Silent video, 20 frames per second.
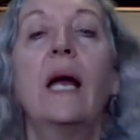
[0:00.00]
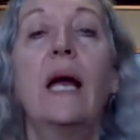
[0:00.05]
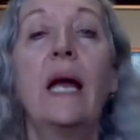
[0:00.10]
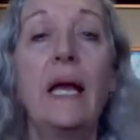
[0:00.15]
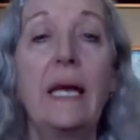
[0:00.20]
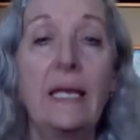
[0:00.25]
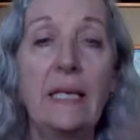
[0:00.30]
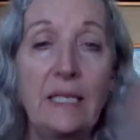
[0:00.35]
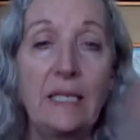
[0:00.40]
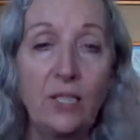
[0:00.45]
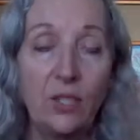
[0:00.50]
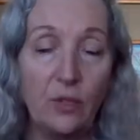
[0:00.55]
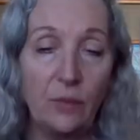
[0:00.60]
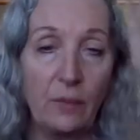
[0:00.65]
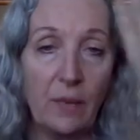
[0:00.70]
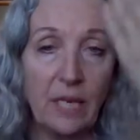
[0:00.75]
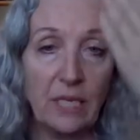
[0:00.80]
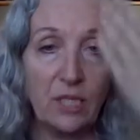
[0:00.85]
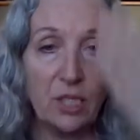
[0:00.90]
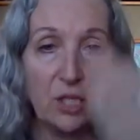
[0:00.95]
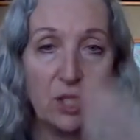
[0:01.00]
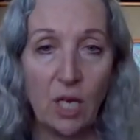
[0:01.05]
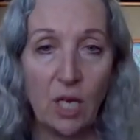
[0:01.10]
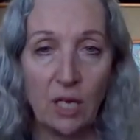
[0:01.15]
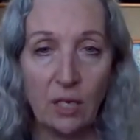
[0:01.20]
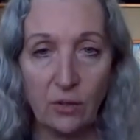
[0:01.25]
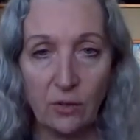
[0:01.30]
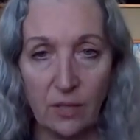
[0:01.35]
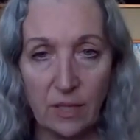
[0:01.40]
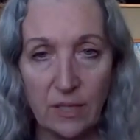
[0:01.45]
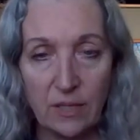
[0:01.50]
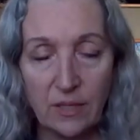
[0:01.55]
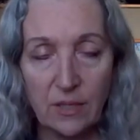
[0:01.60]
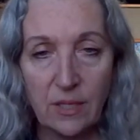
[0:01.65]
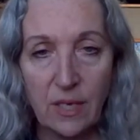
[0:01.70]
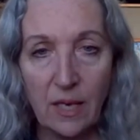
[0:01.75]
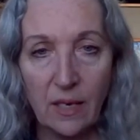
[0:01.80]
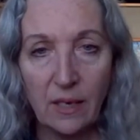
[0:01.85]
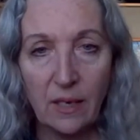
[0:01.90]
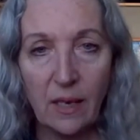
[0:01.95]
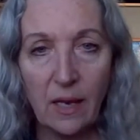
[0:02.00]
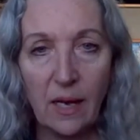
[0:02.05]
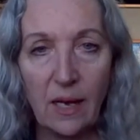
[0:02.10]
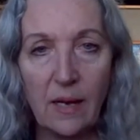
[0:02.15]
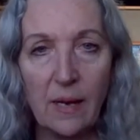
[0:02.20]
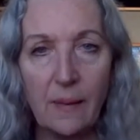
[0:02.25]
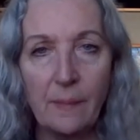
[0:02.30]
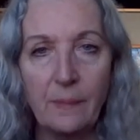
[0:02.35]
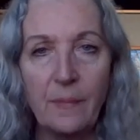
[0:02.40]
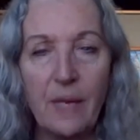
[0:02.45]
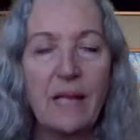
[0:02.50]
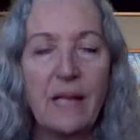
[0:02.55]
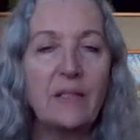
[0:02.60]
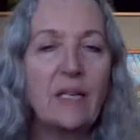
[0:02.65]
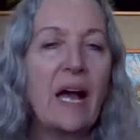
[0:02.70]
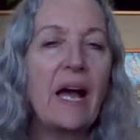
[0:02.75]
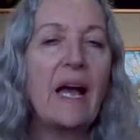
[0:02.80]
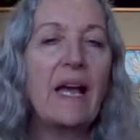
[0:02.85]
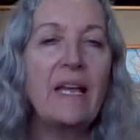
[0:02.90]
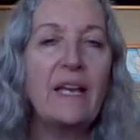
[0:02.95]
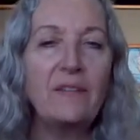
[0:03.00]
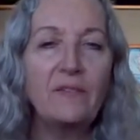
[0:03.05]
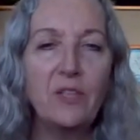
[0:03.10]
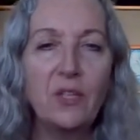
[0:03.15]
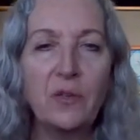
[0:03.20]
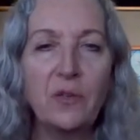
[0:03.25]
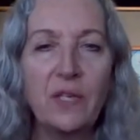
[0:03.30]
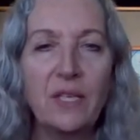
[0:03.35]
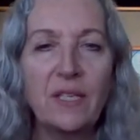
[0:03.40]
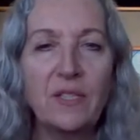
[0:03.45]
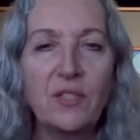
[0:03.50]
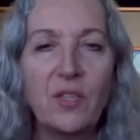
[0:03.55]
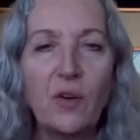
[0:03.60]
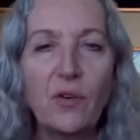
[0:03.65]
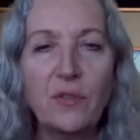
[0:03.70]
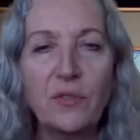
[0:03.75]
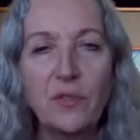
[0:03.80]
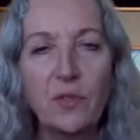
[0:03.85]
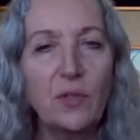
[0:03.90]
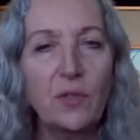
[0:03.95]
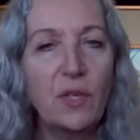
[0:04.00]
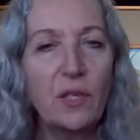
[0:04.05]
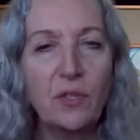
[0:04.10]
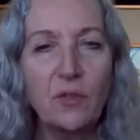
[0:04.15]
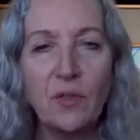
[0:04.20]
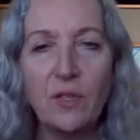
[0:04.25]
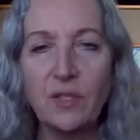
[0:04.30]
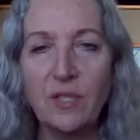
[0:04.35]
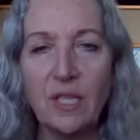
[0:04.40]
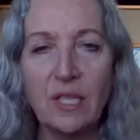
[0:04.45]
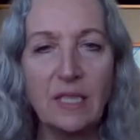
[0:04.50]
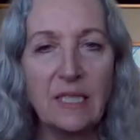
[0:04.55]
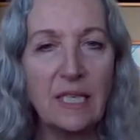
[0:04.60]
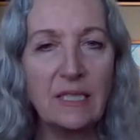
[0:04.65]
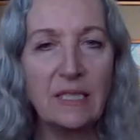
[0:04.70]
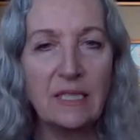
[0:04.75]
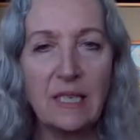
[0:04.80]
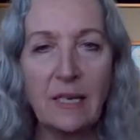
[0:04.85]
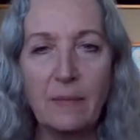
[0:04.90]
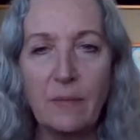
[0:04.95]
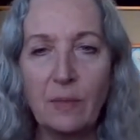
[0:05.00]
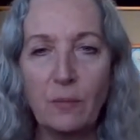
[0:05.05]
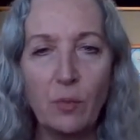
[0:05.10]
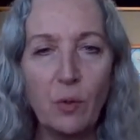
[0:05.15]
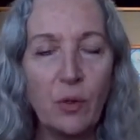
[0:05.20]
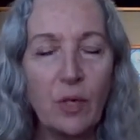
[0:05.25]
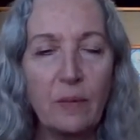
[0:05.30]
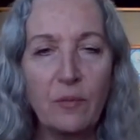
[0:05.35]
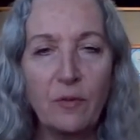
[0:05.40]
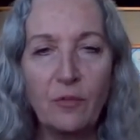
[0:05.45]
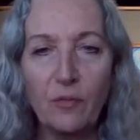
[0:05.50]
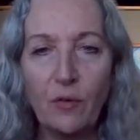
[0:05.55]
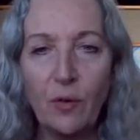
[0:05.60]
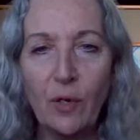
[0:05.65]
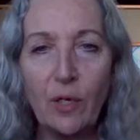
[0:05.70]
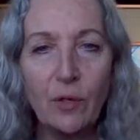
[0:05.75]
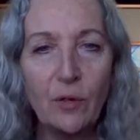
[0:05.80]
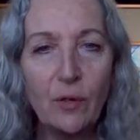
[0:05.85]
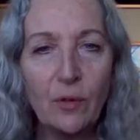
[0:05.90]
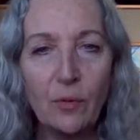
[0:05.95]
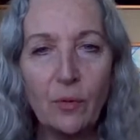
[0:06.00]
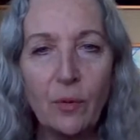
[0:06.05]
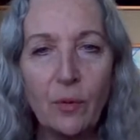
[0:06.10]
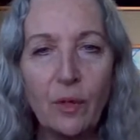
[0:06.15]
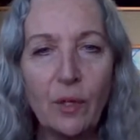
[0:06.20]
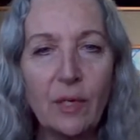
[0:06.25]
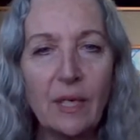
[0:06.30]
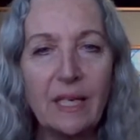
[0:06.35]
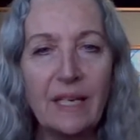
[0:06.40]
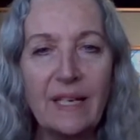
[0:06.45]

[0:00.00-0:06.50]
And I do my chakras. And I have noticed also you can do this in the daytime, in the morning before you go to work.